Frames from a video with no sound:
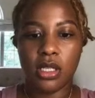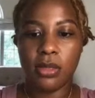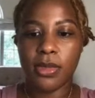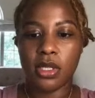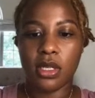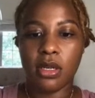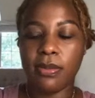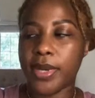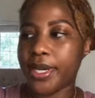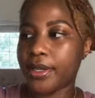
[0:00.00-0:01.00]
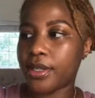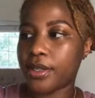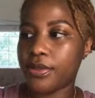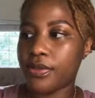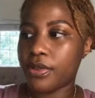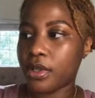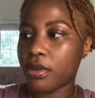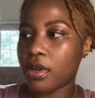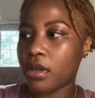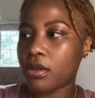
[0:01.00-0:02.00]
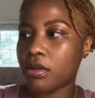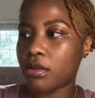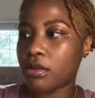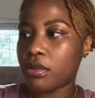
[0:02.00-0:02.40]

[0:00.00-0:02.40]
and I'm going to come back and figure out